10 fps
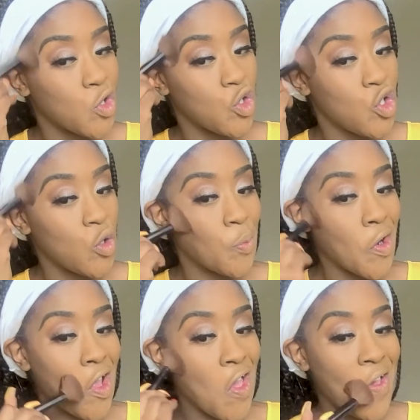
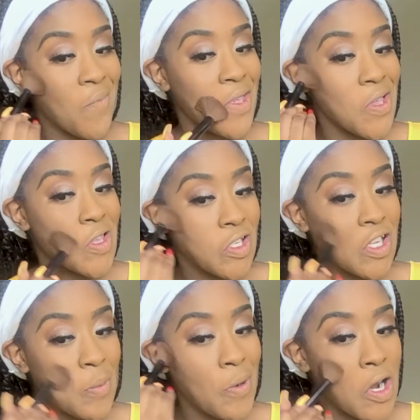super heavy in the
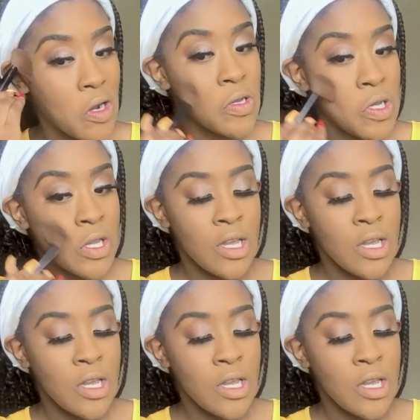summer.